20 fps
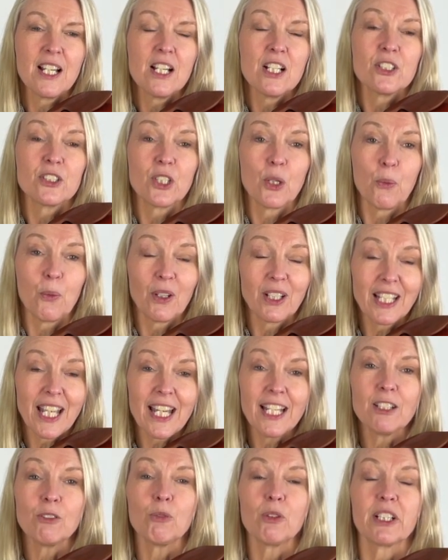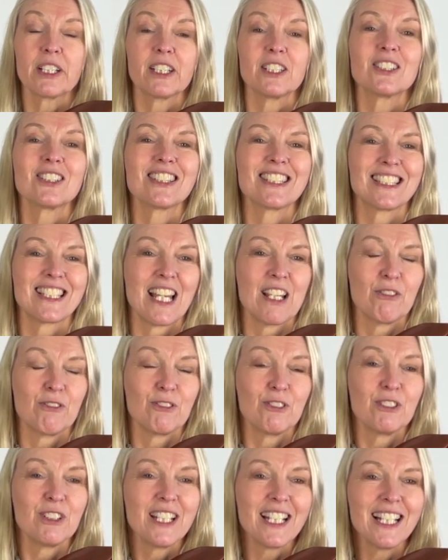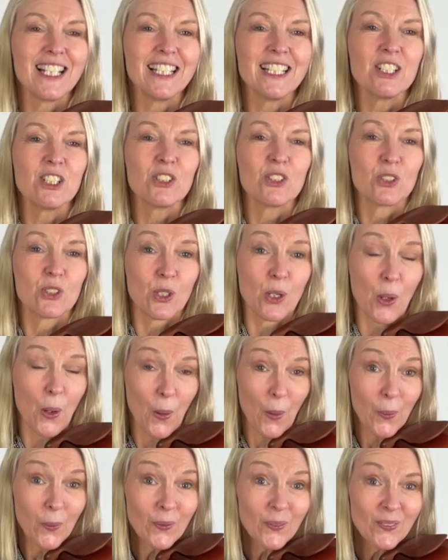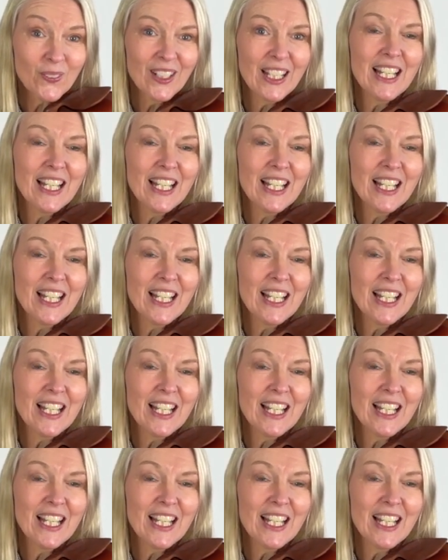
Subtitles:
So again we're going to stay really slow,